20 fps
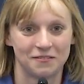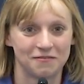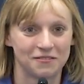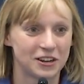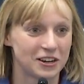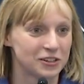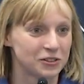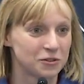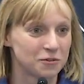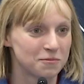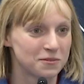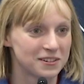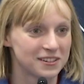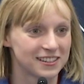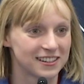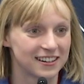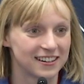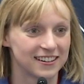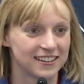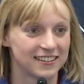young
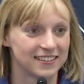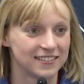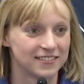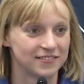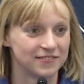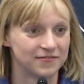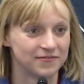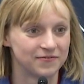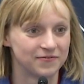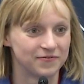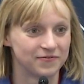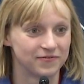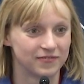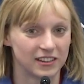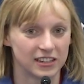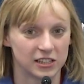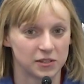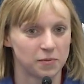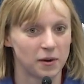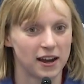swimmers are
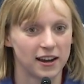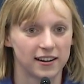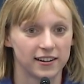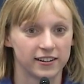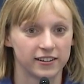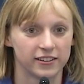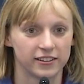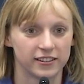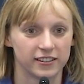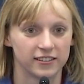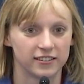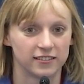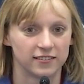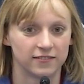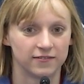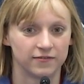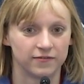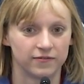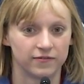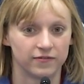inspired or
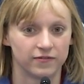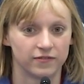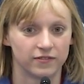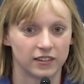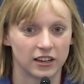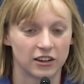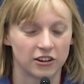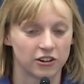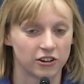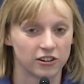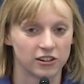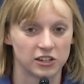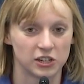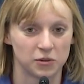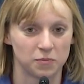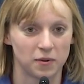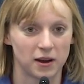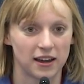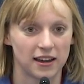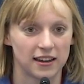
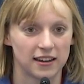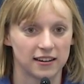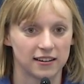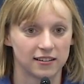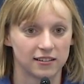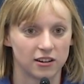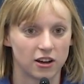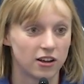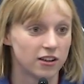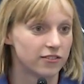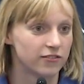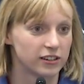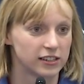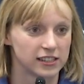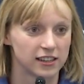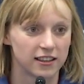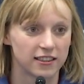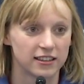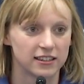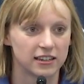encouraged by all of
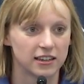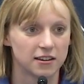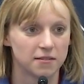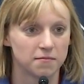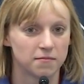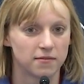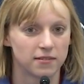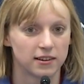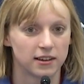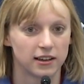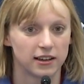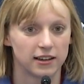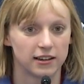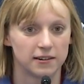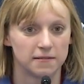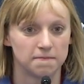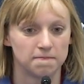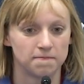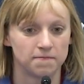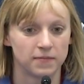us on the team.
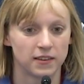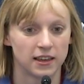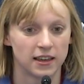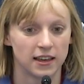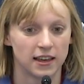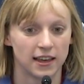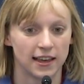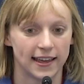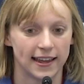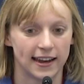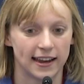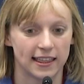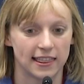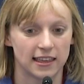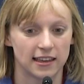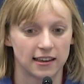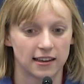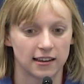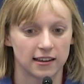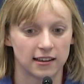Um, and I
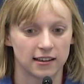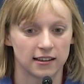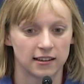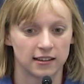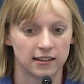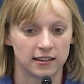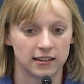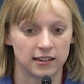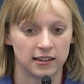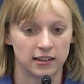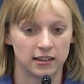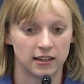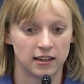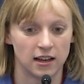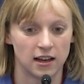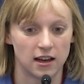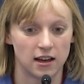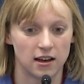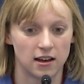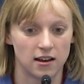think
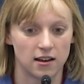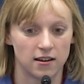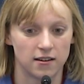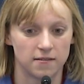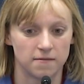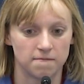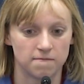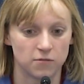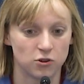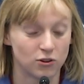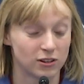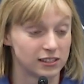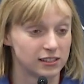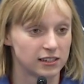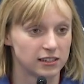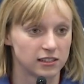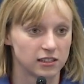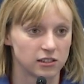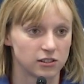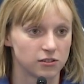um, U.S.
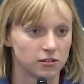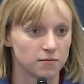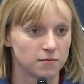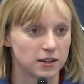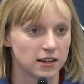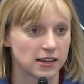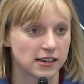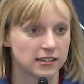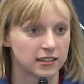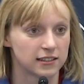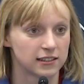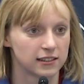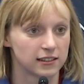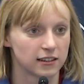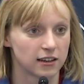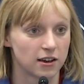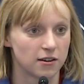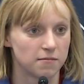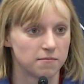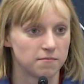distance swimming has
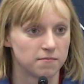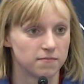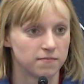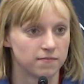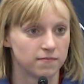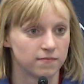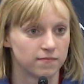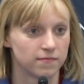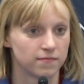come